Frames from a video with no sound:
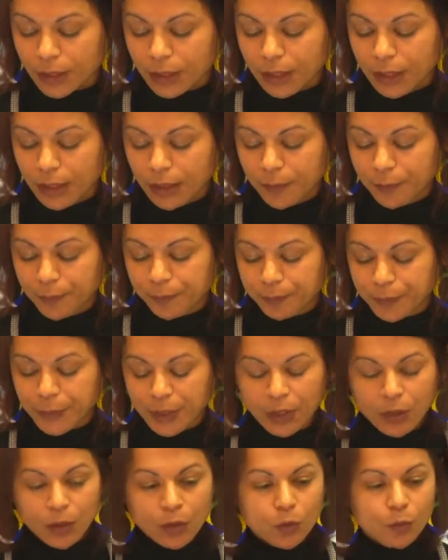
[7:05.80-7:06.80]
Um,
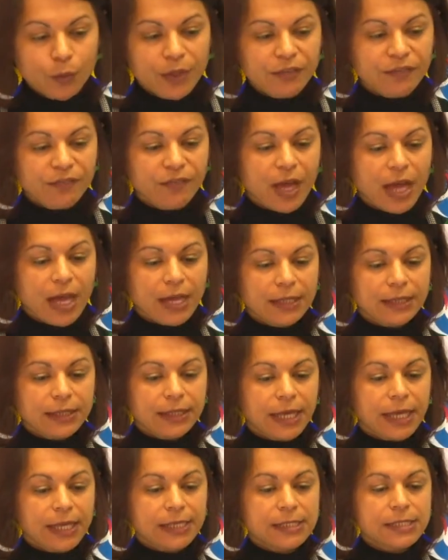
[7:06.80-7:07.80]
we find
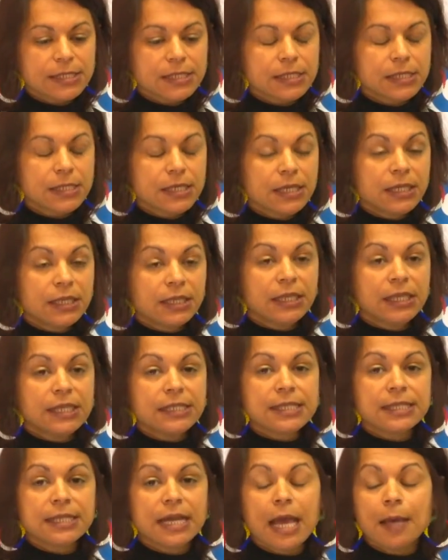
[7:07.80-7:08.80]
that
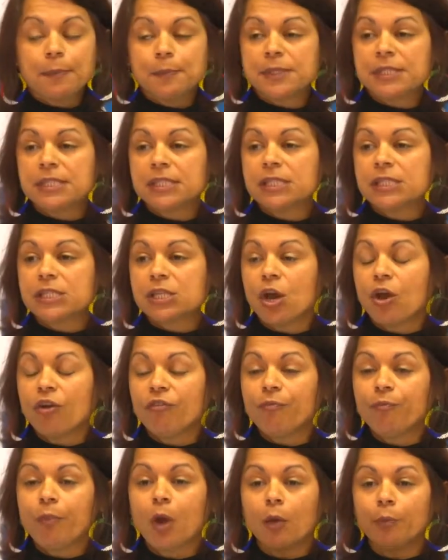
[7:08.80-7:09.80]
there's an absence
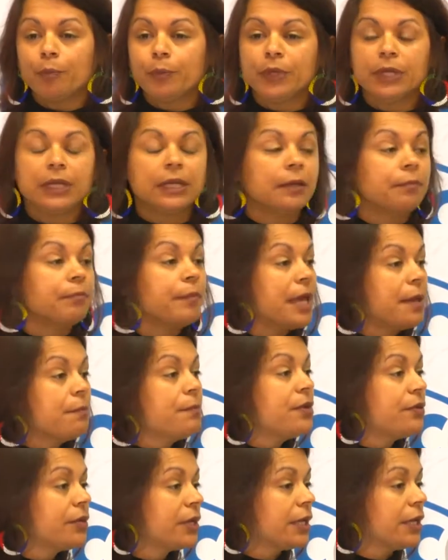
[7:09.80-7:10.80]
of popular
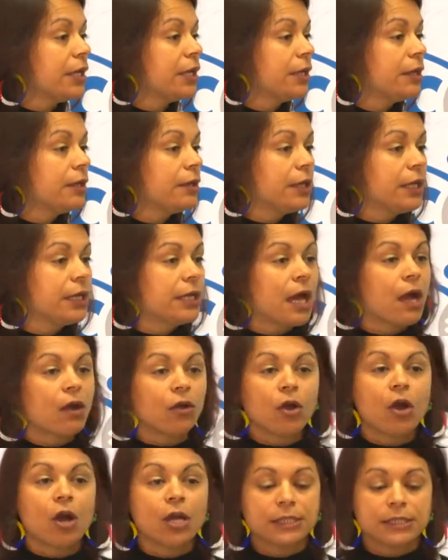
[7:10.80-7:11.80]
memory in our
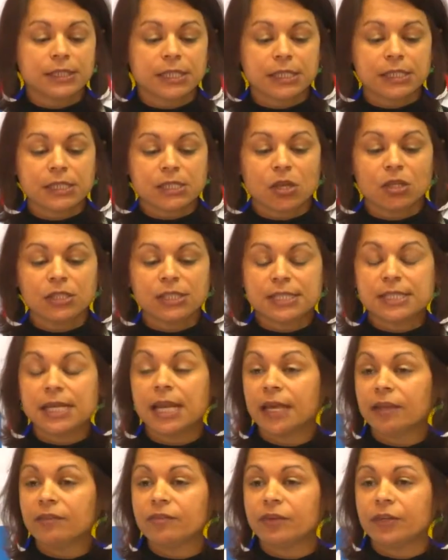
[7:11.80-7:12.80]
context on
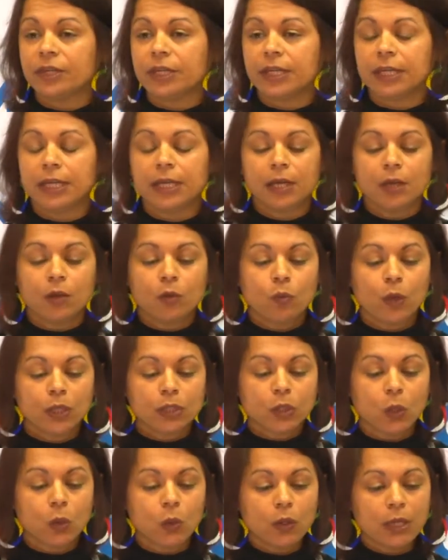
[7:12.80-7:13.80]
slavery
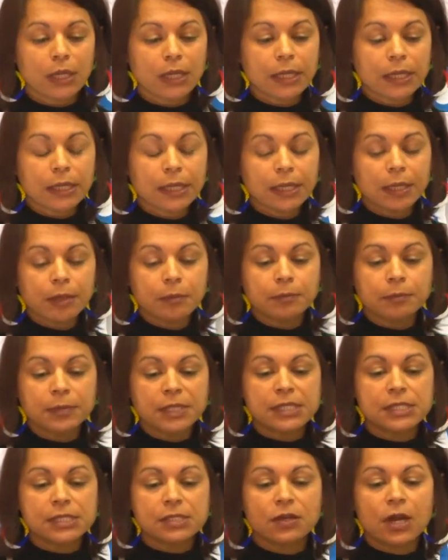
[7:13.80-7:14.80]
what Pumla um,
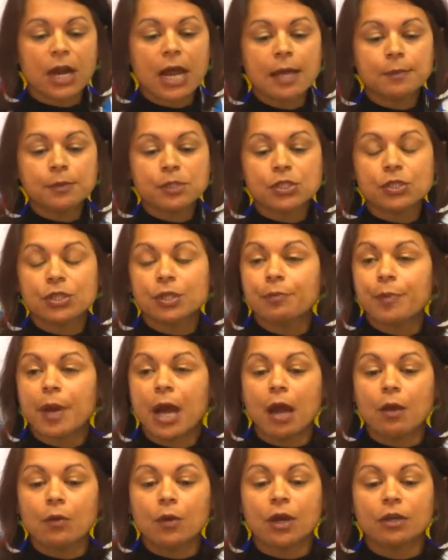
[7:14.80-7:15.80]
ascribes to the
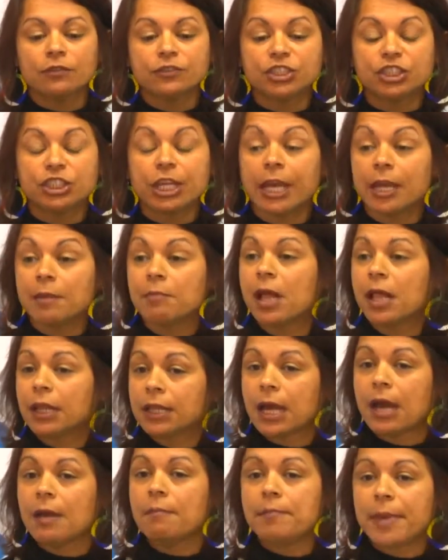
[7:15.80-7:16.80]
power of shame. I'll
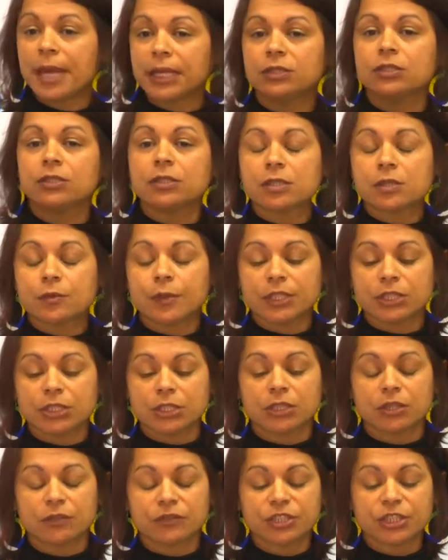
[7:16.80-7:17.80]
come back to this
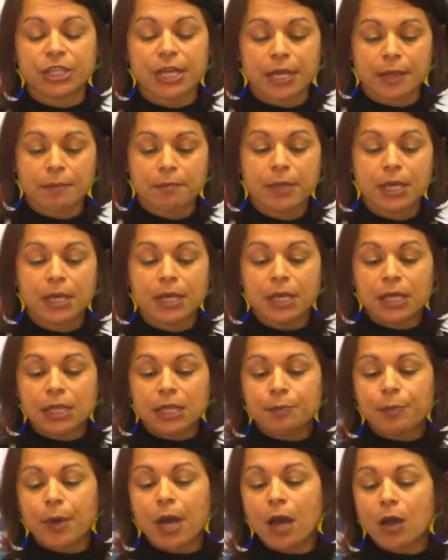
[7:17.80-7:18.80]
question of shame.
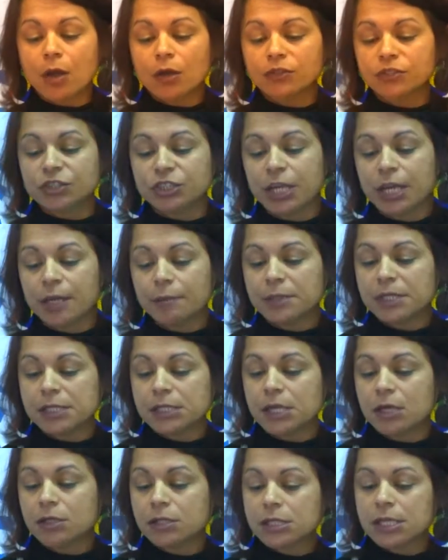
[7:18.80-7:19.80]
The power of shame
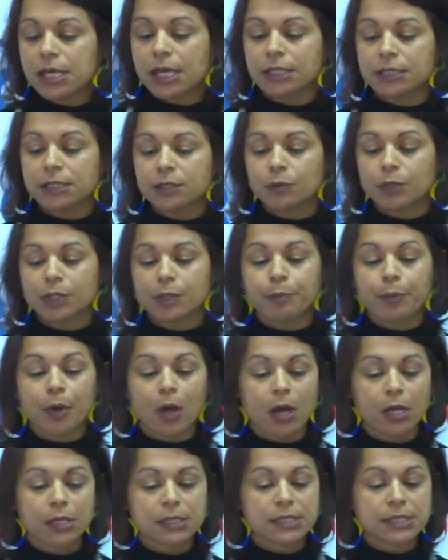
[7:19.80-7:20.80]
associated with the
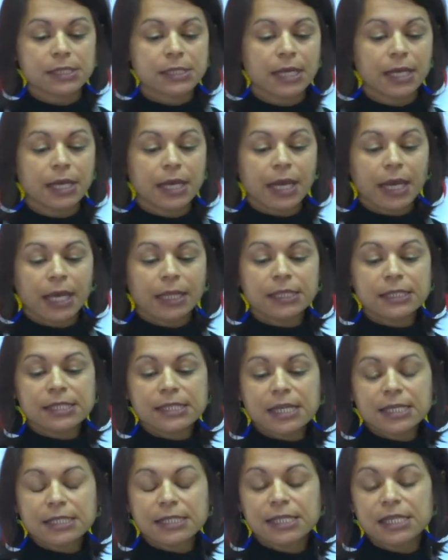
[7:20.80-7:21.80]
past and the
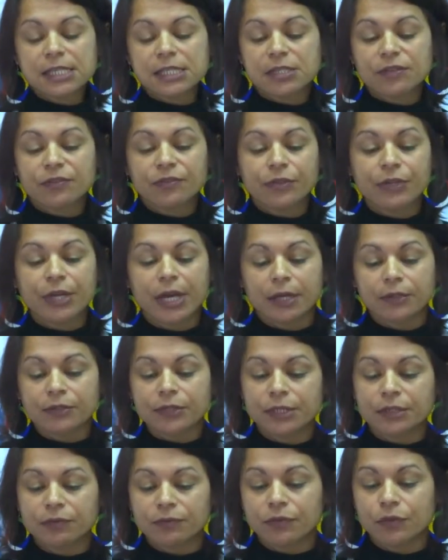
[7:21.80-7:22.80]
success of
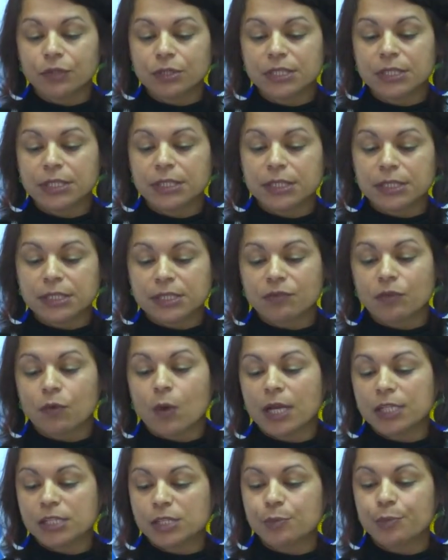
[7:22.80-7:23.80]
340 years of
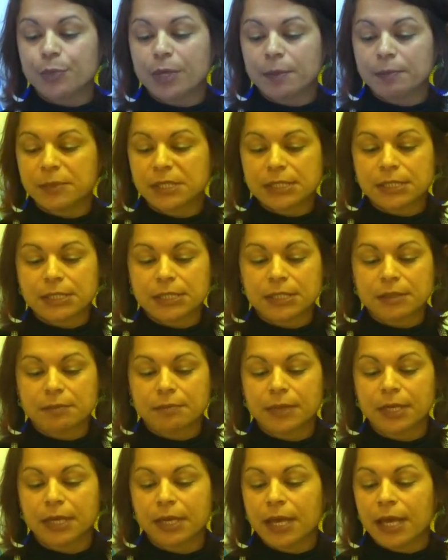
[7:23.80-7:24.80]
white
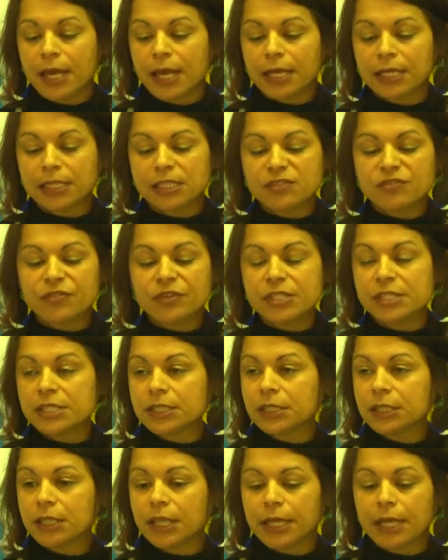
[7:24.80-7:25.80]
supremacism and its
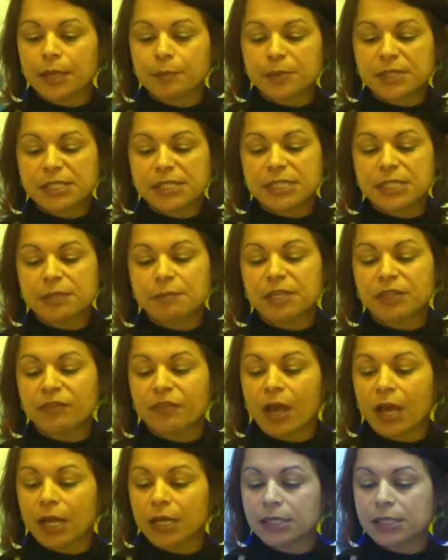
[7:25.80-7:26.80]
physical and epistemic
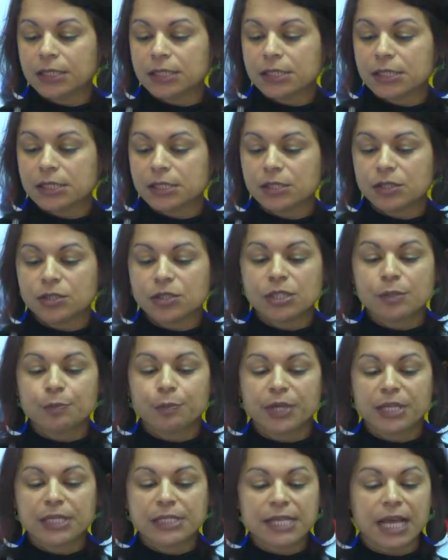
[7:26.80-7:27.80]
violences to
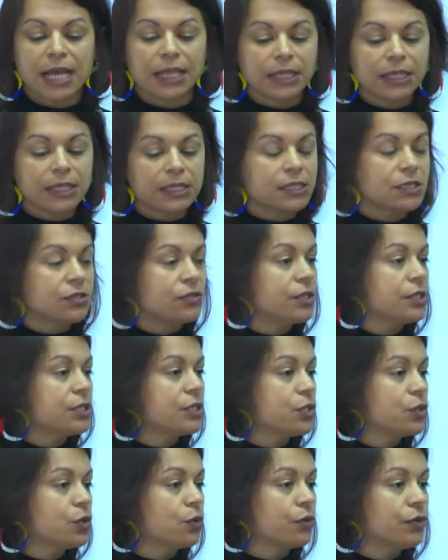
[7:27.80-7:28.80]
suppress other histories,
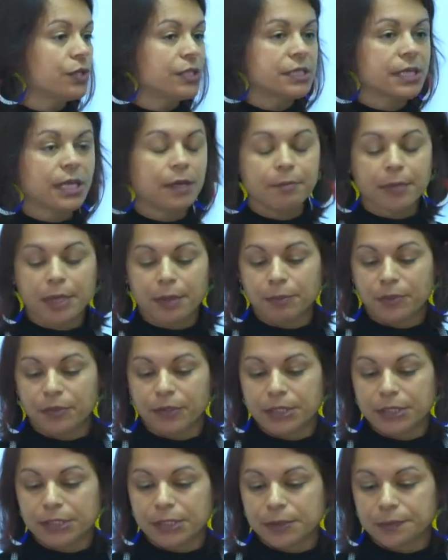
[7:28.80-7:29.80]
stories, and
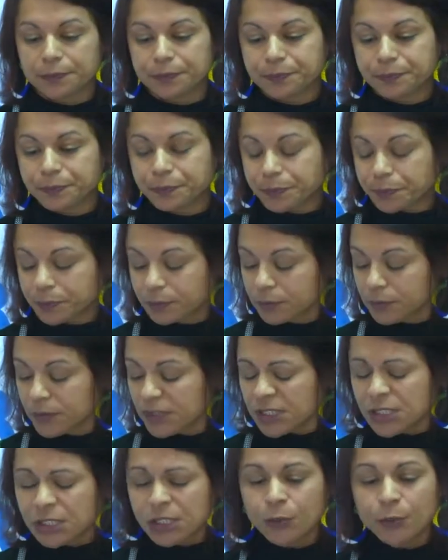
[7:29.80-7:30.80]
memories.
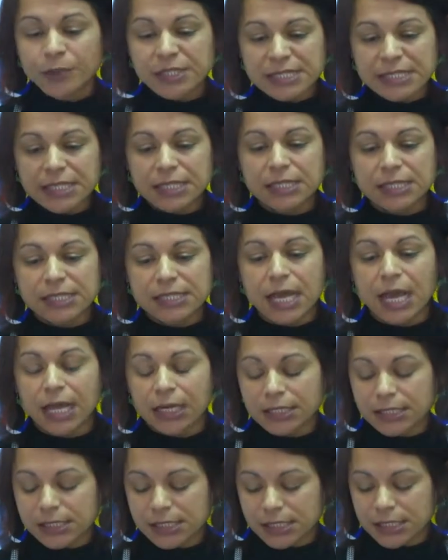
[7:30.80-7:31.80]
So we see the
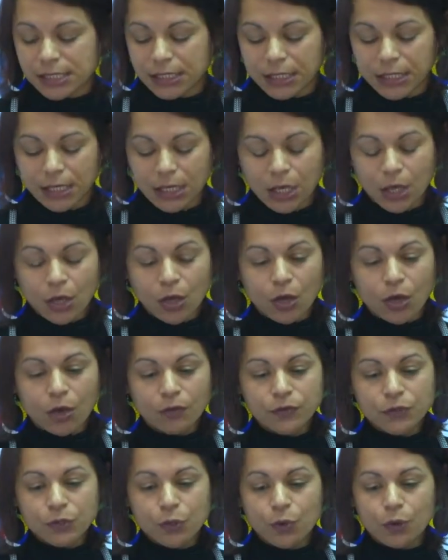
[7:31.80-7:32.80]
silencing
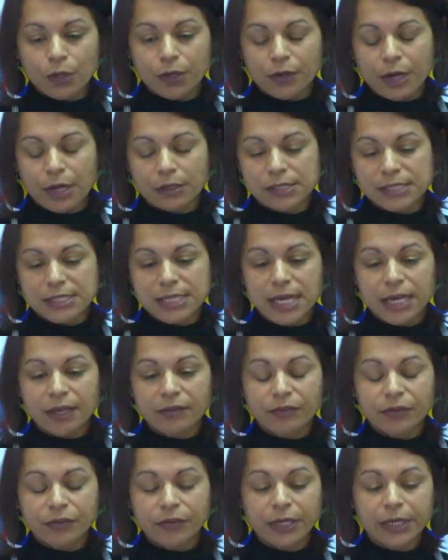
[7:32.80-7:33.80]
of talk around
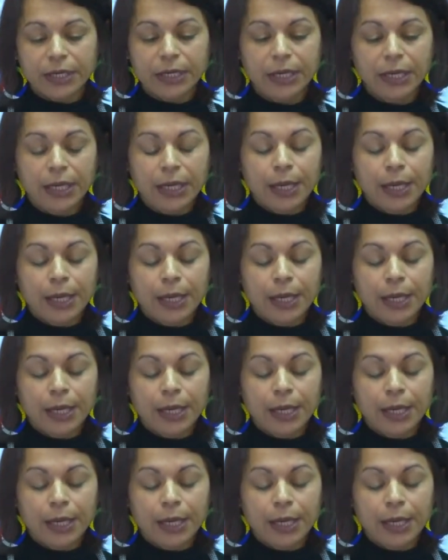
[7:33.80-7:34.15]
slavery.